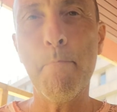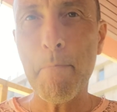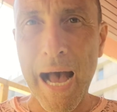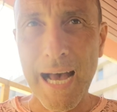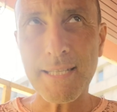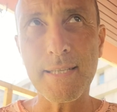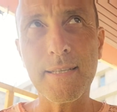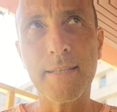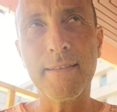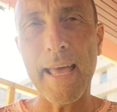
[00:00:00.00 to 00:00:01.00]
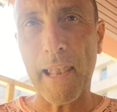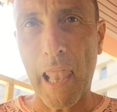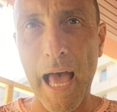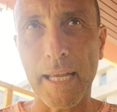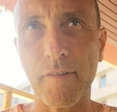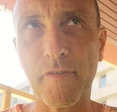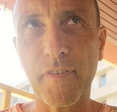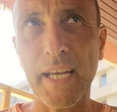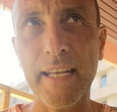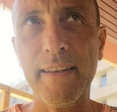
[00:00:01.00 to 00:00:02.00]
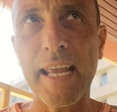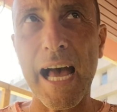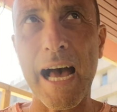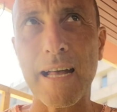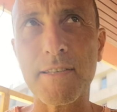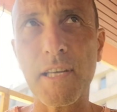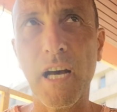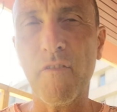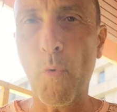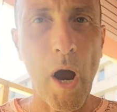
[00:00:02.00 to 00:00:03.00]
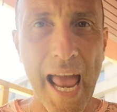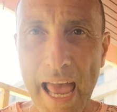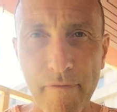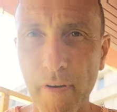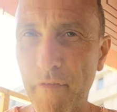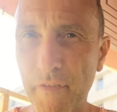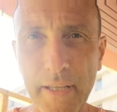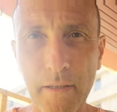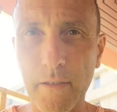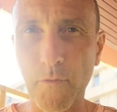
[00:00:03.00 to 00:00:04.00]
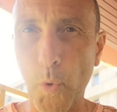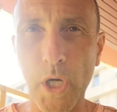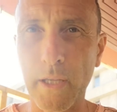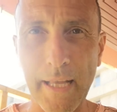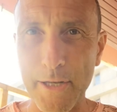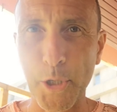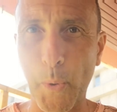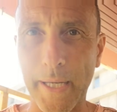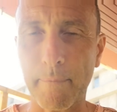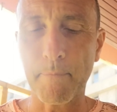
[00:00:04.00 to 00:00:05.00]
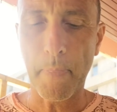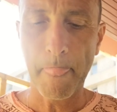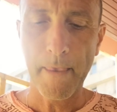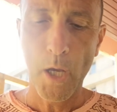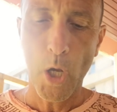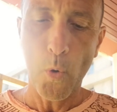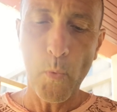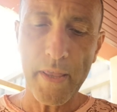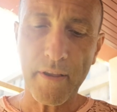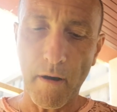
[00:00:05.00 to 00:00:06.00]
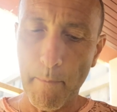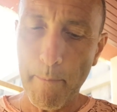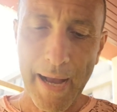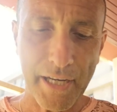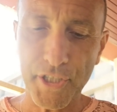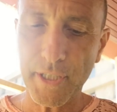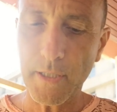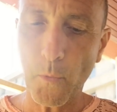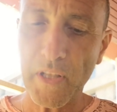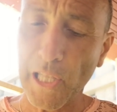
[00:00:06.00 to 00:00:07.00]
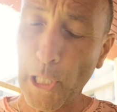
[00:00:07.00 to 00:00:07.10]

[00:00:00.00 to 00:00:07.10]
mastered their life in the art of whatever field of work they're doing, with compassion, with